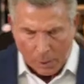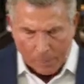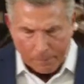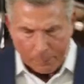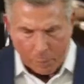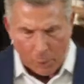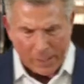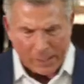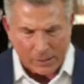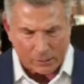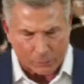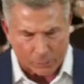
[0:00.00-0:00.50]

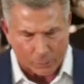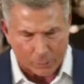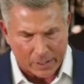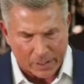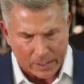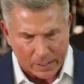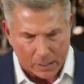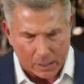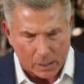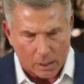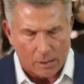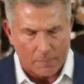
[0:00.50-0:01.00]
Point
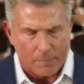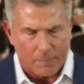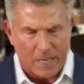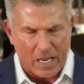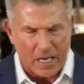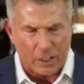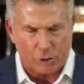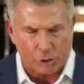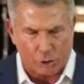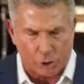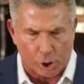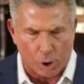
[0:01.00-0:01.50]
three,
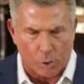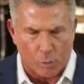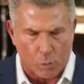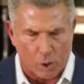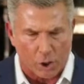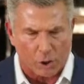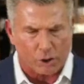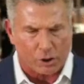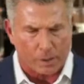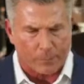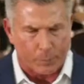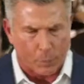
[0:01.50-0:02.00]
make sure
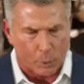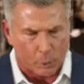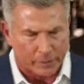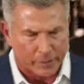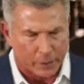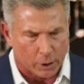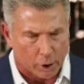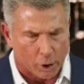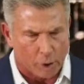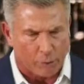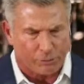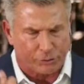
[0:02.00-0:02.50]
worship
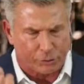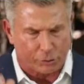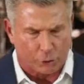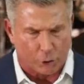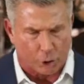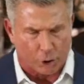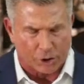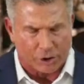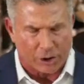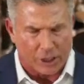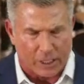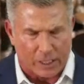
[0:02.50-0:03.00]
only goes
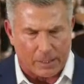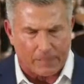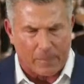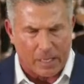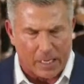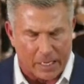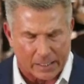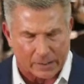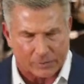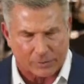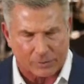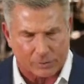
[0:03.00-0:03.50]
13
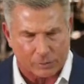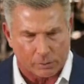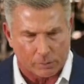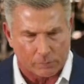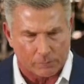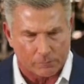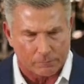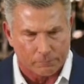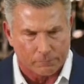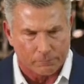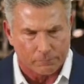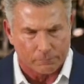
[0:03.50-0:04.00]
minutes.
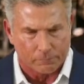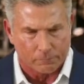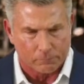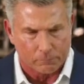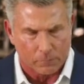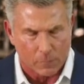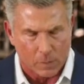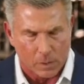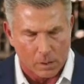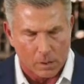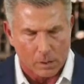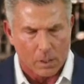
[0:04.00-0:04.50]

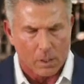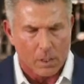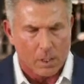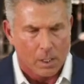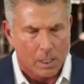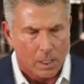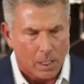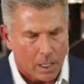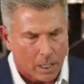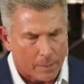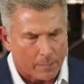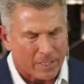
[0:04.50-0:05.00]

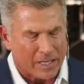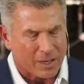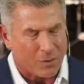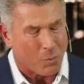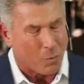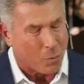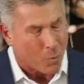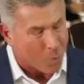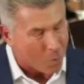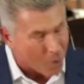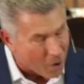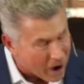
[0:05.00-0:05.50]
I'm
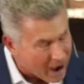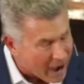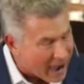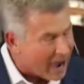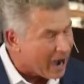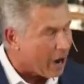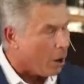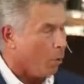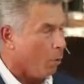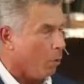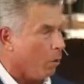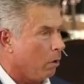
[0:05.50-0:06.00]
like,
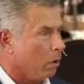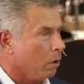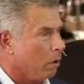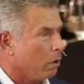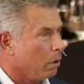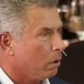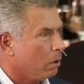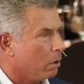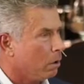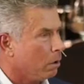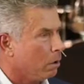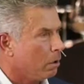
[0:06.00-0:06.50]
wow,
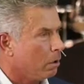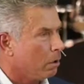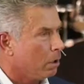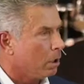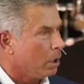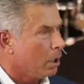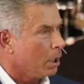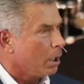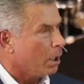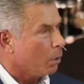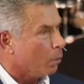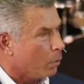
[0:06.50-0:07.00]

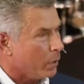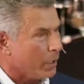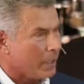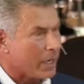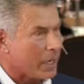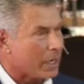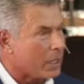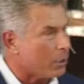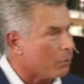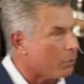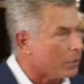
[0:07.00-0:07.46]
we got to